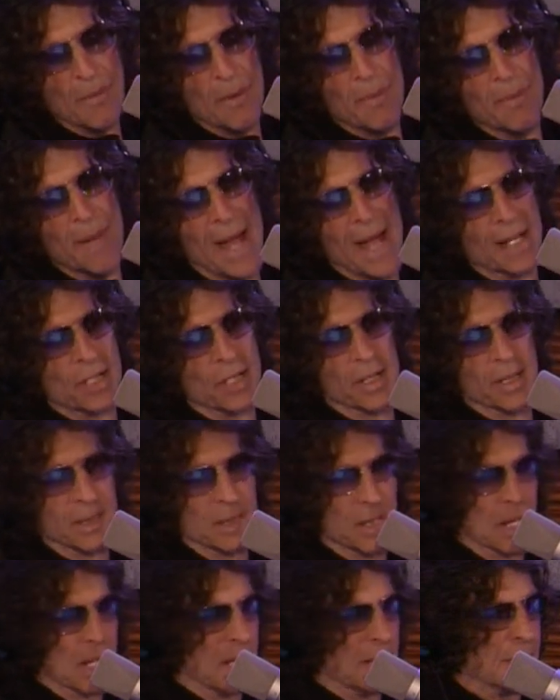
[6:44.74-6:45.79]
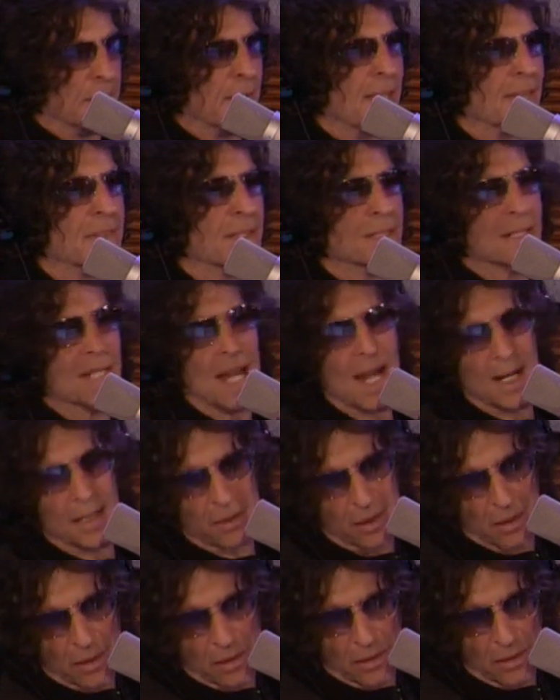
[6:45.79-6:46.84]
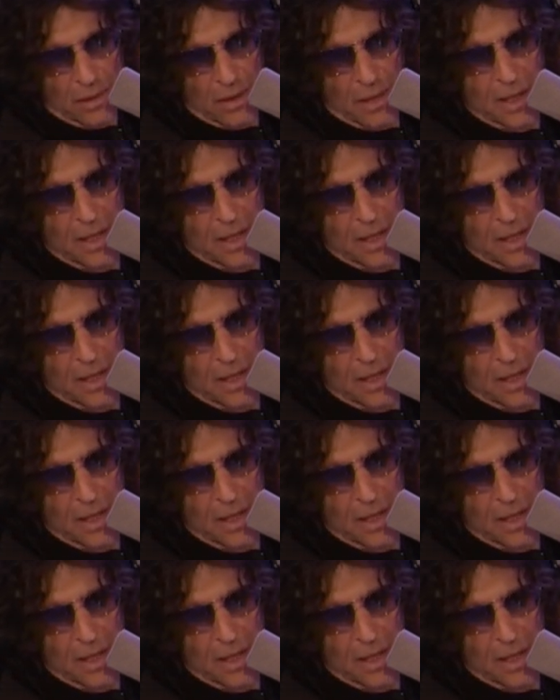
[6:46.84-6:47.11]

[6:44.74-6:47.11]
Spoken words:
I'm imagining, Jan, that the doctor